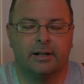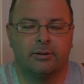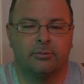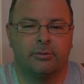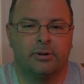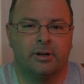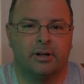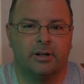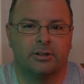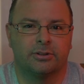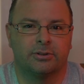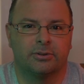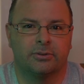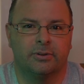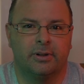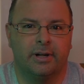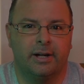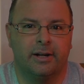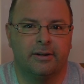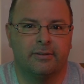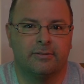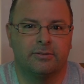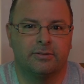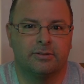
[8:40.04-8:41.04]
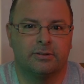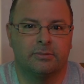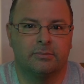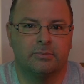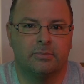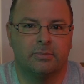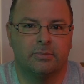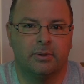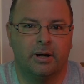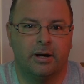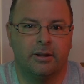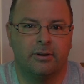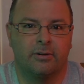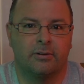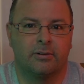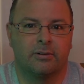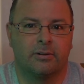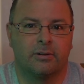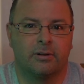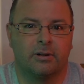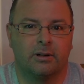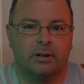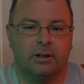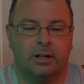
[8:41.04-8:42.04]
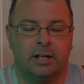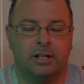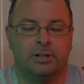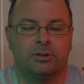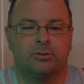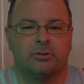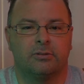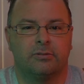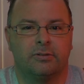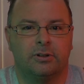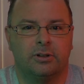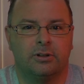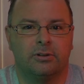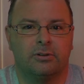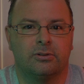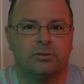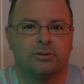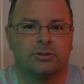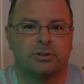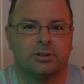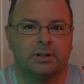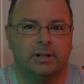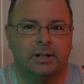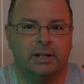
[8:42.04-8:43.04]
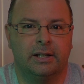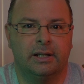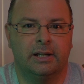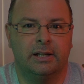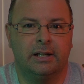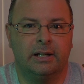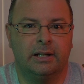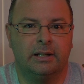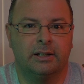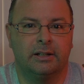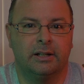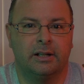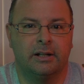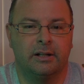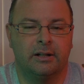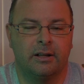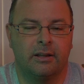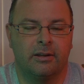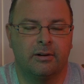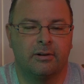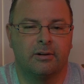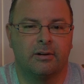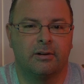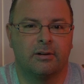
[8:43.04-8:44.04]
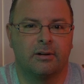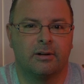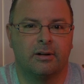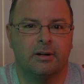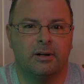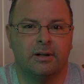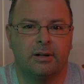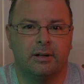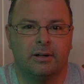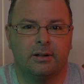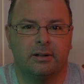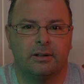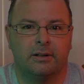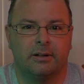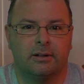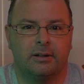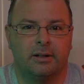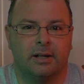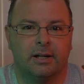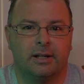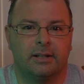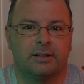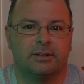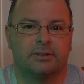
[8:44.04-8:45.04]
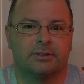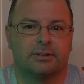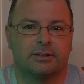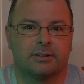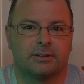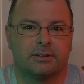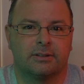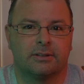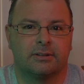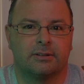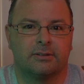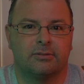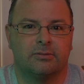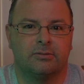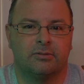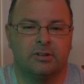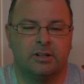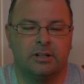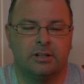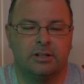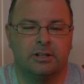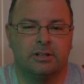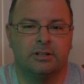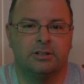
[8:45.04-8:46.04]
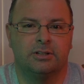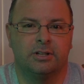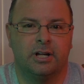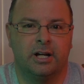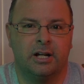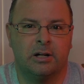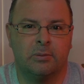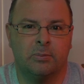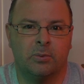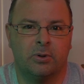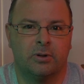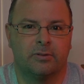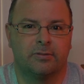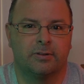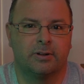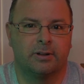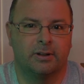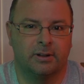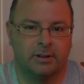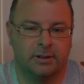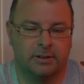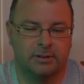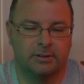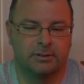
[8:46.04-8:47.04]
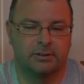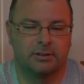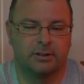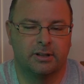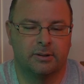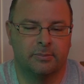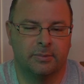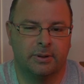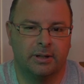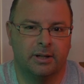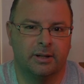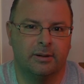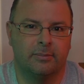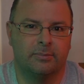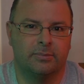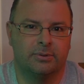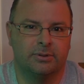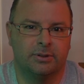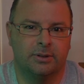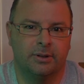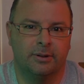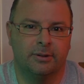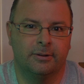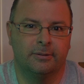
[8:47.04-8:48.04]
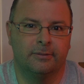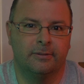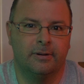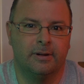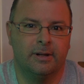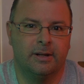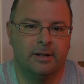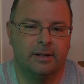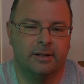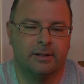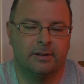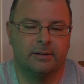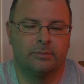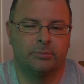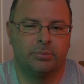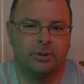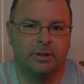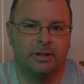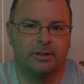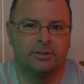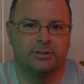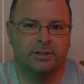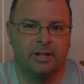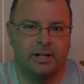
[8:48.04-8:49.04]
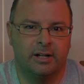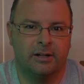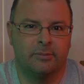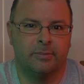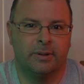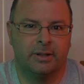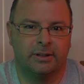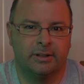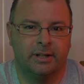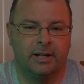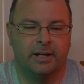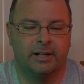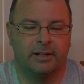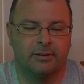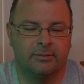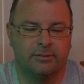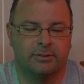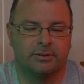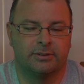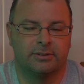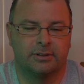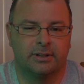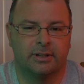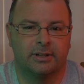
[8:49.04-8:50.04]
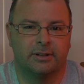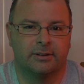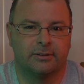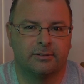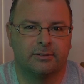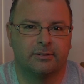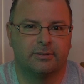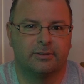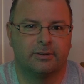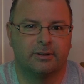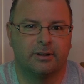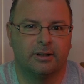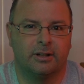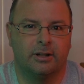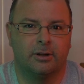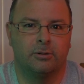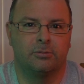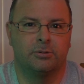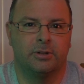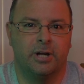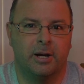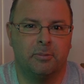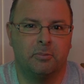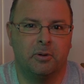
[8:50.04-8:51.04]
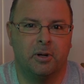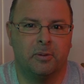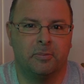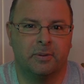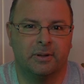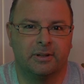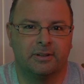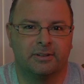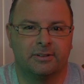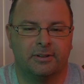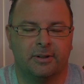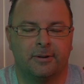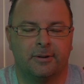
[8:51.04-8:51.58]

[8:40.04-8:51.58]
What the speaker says: We also have some other lens reviews and another nice vintage anamorphic lens coming up. So pretty excited about that. It was a long time coming.